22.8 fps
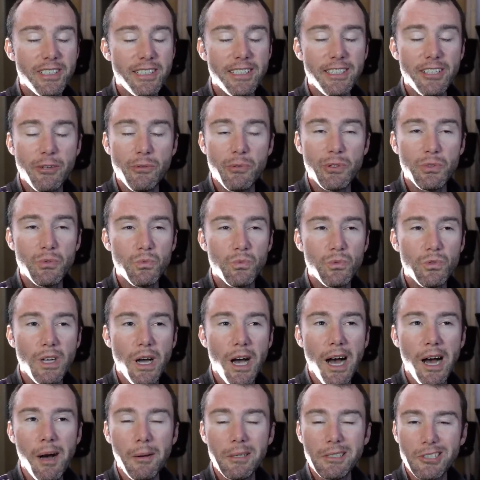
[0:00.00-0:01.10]
There was
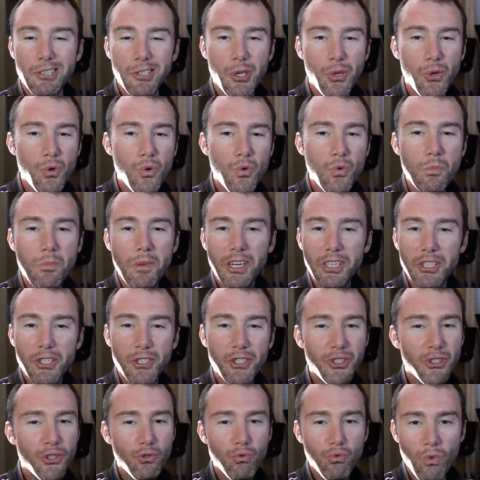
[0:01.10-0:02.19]
too
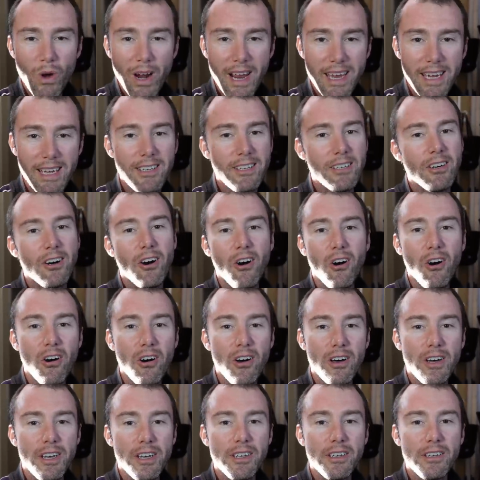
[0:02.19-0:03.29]
much strain
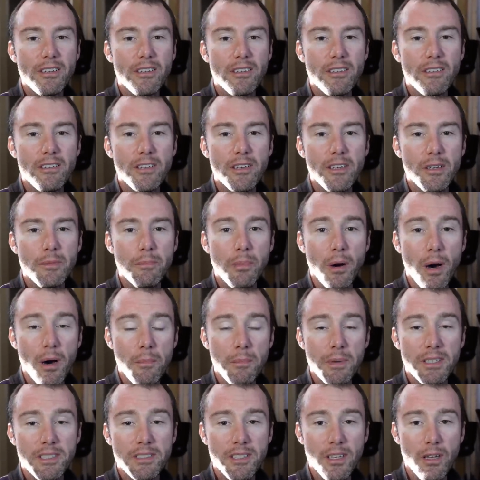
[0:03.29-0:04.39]
on the pump
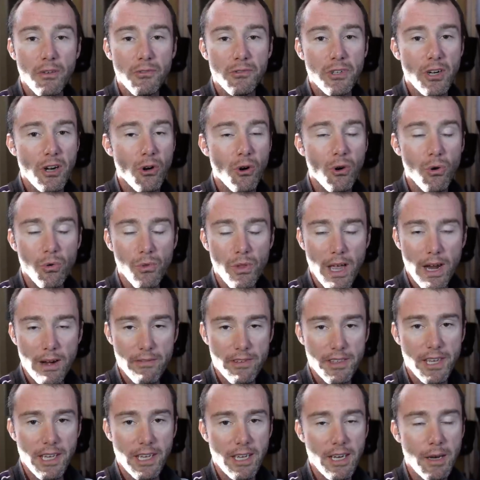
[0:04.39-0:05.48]
itself trying to hold
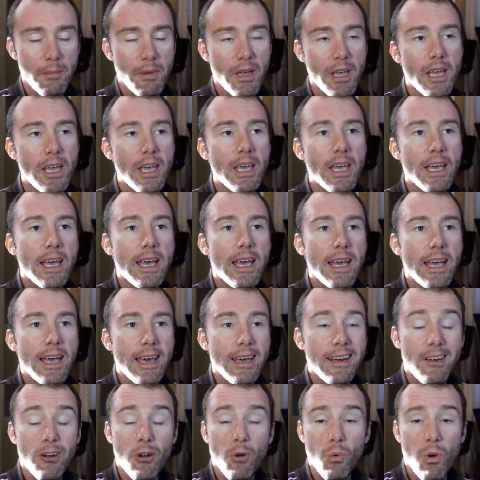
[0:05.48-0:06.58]
everything up.
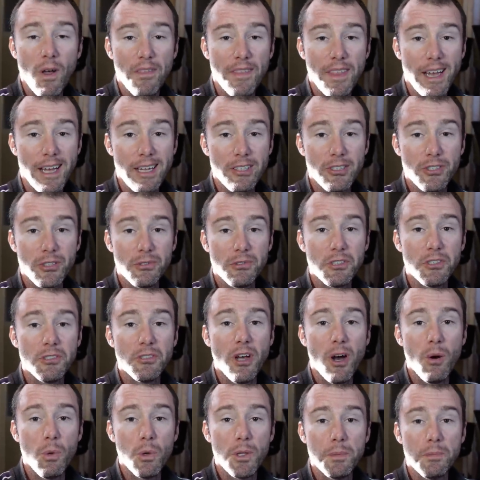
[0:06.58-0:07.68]
And I don't want that, certainly do
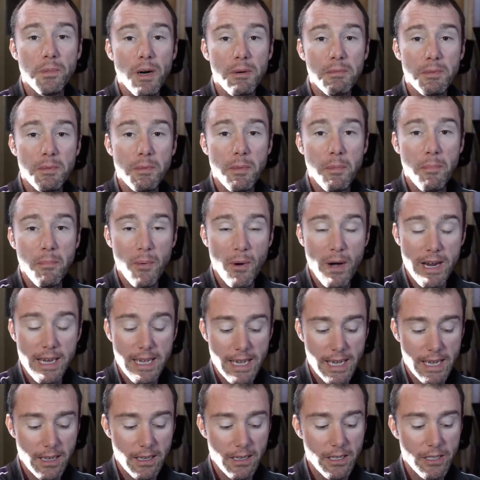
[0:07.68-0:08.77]
not want the pump to be
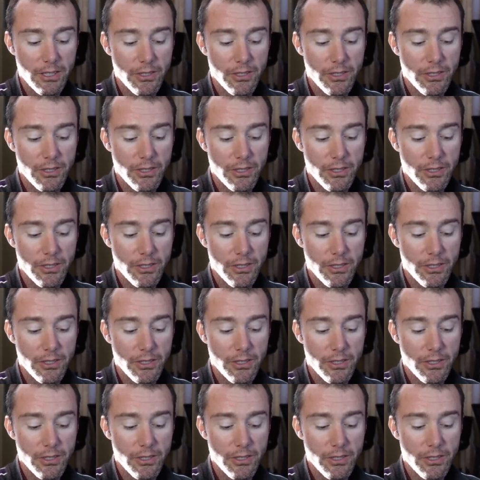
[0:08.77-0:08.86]
breaking.